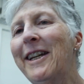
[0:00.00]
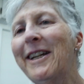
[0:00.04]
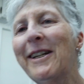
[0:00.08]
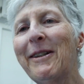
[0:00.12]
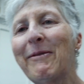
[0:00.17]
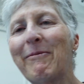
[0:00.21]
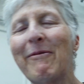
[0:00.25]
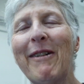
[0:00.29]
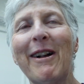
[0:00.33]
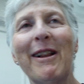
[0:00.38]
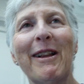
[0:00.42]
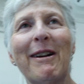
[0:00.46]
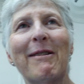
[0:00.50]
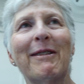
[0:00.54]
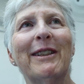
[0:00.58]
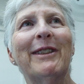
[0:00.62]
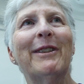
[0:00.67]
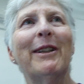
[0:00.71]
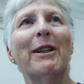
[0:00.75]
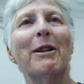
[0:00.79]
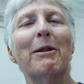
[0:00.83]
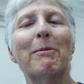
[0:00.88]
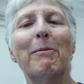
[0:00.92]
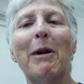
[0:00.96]
did while I was
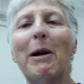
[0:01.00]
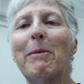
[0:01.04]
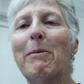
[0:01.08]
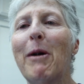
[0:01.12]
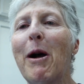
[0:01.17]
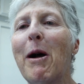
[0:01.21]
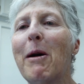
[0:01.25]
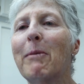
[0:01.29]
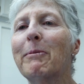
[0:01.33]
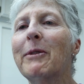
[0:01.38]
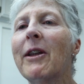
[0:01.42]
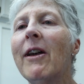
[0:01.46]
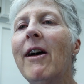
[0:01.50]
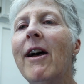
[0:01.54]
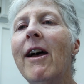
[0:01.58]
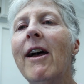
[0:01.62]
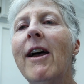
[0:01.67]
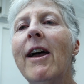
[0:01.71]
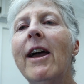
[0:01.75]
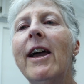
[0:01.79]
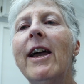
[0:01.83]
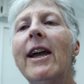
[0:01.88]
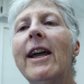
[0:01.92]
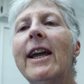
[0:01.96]
here at my mom
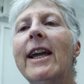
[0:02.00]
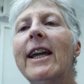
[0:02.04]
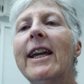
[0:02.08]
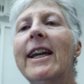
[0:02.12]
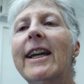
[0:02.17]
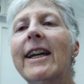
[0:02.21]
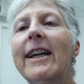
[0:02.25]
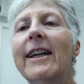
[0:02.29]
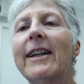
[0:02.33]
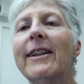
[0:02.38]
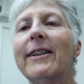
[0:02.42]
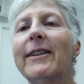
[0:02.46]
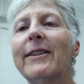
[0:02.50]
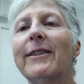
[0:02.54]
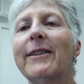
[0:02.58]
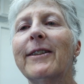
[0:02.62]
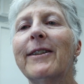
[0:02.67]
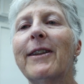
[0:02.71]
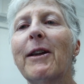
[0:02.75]
is